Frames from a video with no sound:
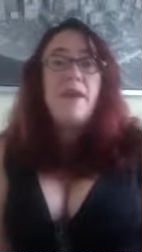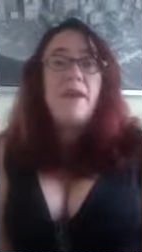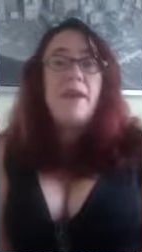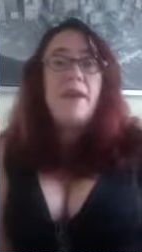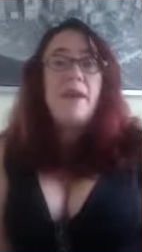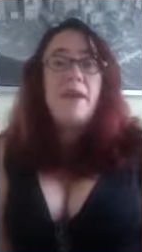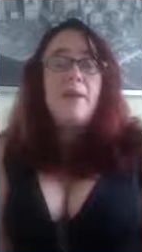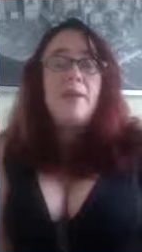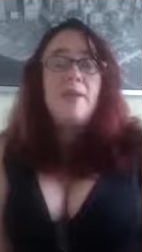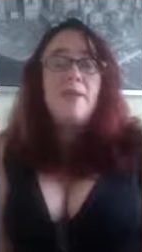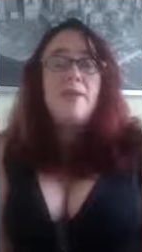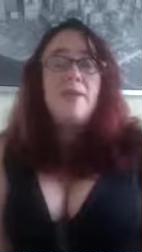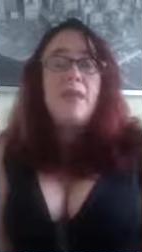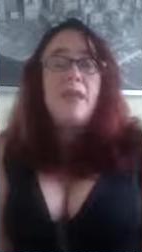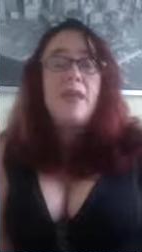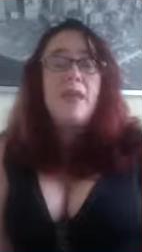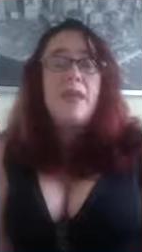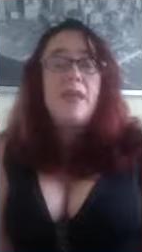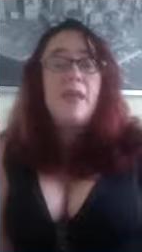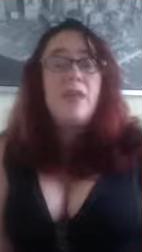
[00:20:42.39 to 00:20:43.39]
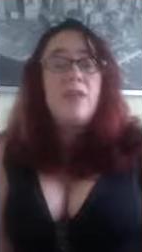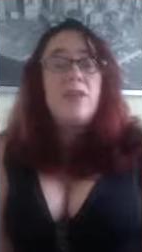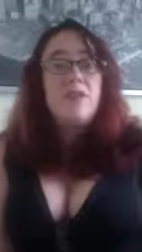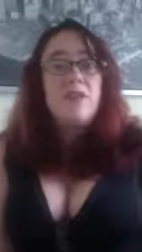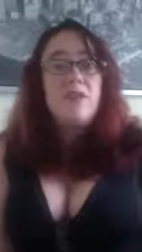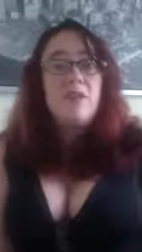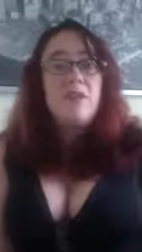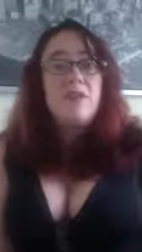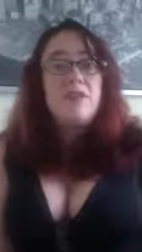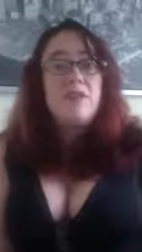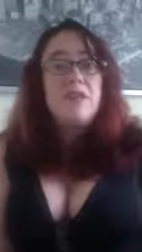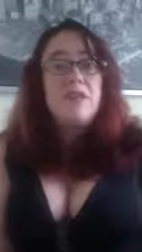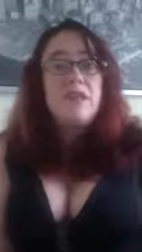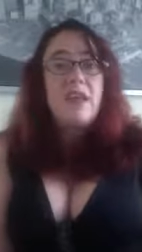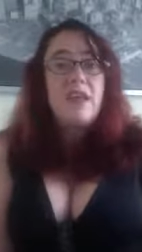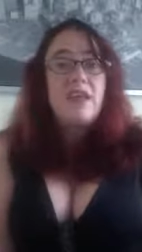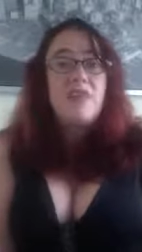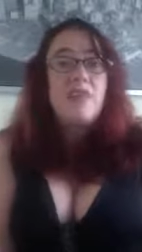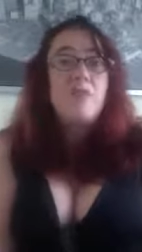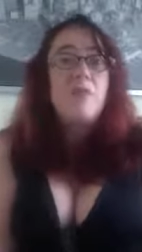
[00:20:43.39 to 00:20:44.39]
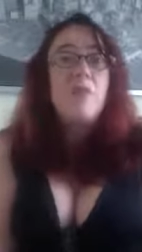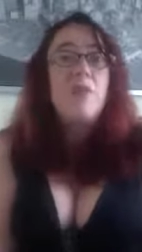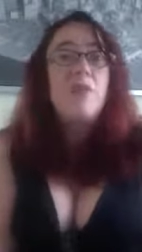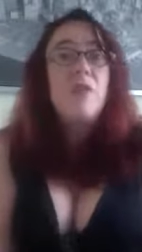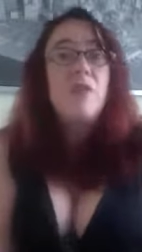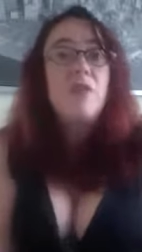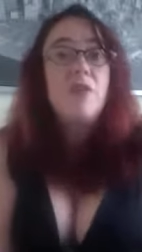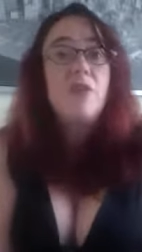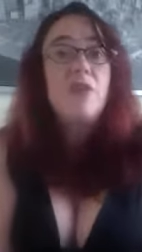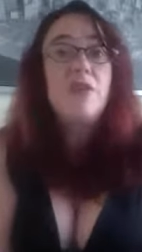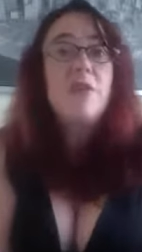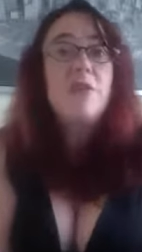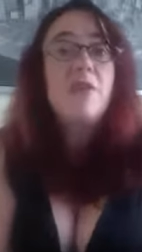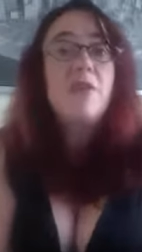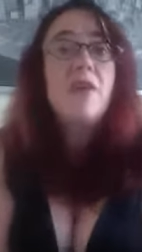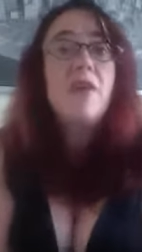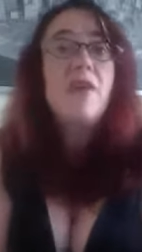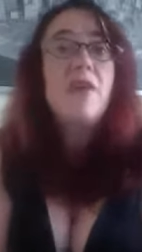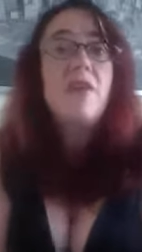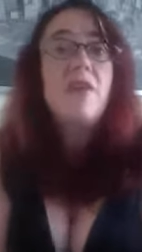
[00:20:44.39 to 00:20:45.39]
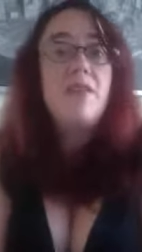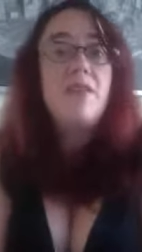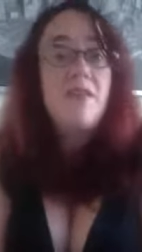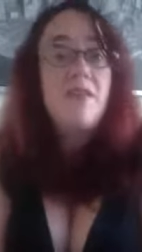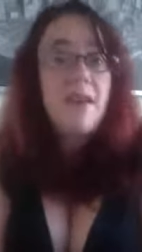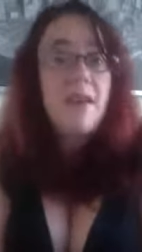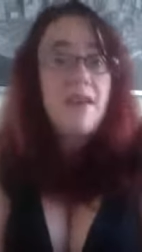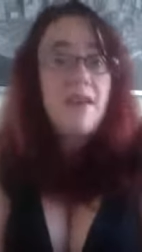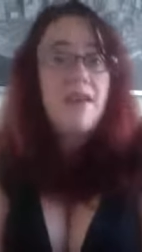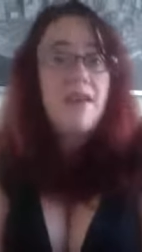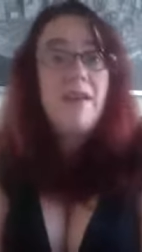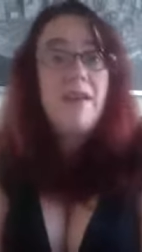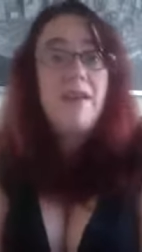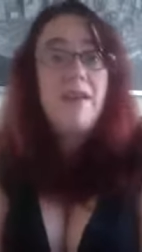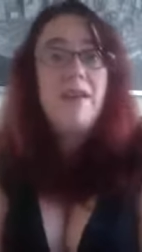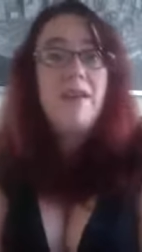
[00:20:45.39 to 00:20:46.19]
And I look forward to connecting with you then.